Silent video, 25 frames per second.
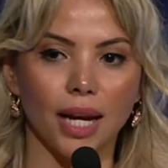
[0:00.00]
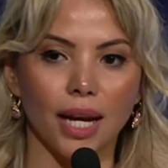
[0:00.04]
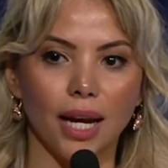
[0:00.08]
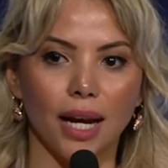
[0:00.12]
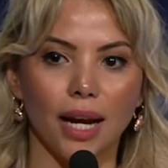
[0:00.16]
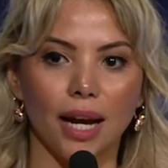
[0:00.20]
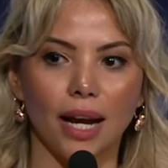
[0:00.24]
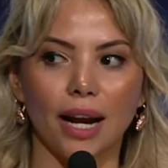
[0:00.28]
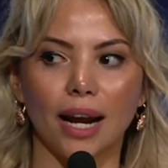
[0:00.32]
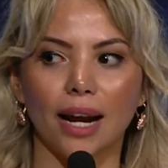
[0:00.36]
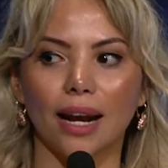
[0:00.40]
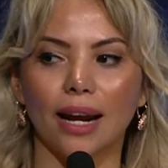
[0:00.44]

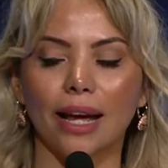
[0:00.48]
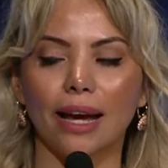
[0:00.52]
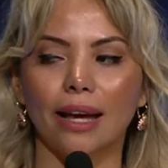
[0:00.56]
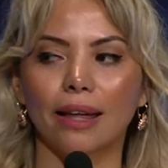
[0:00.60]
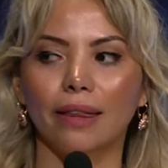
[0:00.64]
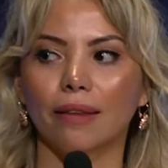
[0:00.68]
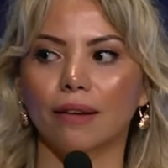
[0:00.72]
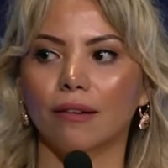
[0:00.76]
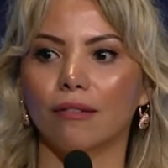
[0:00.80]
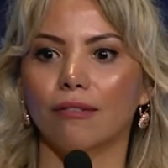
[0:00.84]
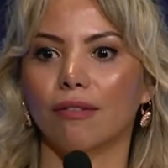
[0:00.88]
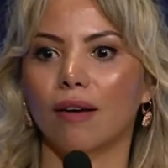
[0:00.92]
and I lay
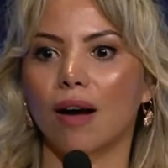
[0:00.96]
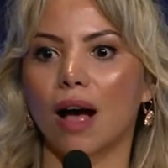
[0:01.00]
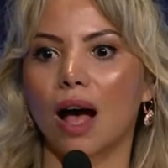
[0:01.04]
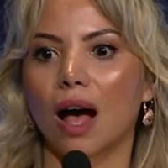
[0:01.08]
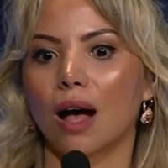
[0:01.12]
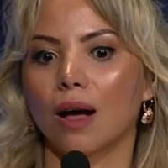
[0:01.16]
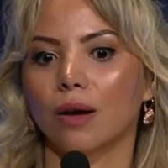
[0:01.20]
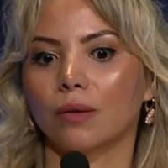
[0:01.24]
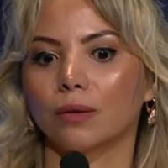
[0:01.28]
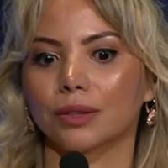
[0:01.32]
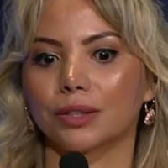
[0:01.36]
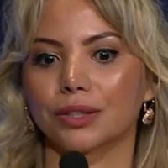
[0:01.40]
there for
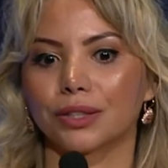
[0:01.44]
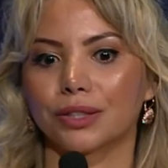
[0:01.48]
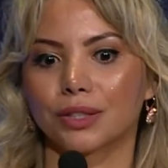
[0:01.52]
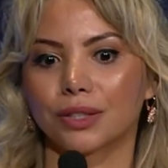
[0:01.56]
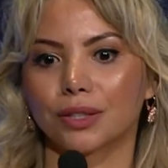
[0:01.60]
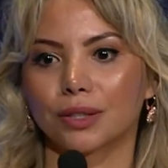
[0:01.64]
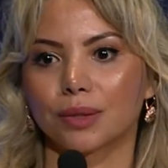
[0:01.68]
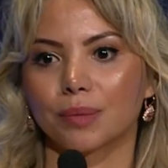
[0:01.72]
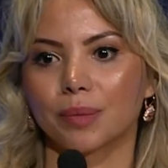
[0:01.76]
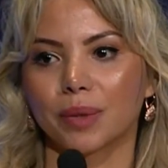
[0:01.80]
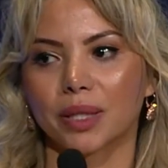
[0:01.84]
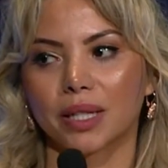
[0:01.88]
hours
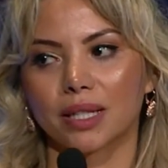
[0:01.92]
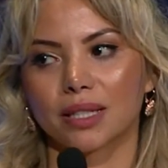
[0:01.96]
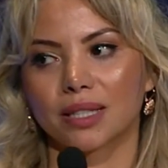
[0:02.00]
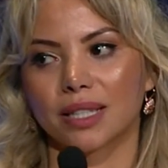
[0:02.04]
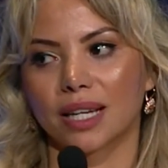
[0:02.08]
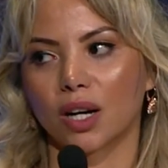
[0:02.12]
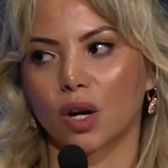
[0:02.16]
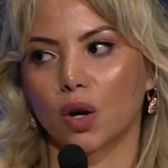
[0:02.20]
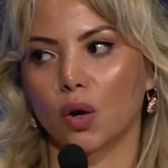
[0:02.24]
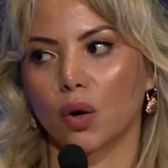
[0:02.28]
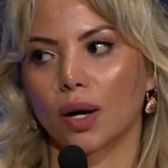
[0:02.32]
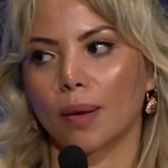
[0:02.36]
because I
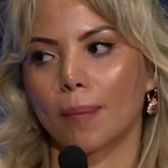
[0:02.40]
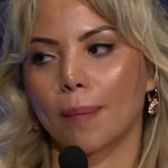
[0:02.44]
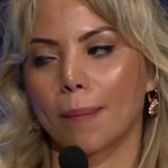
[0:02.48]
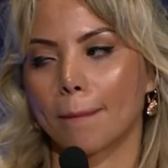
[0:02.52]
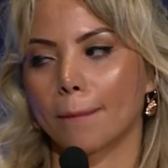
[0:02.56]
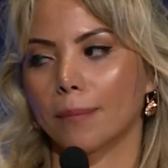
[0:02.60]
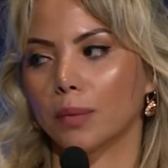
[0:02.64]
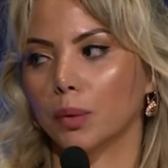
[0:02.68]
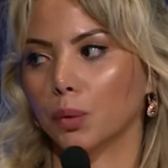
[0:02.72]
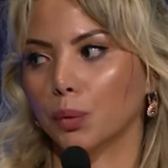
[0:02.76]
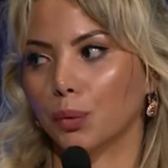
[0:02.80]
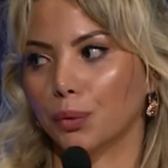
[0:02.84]
couldn't
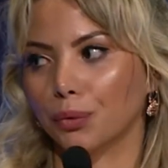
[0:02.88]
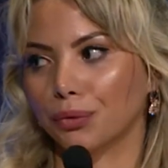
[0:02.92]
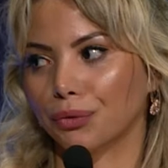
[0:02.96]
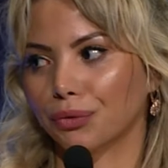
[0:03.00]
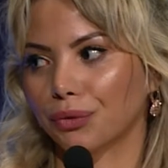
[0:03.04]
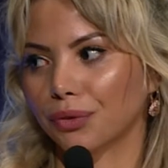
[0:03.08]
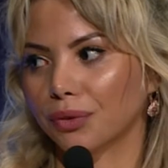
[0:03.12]
move.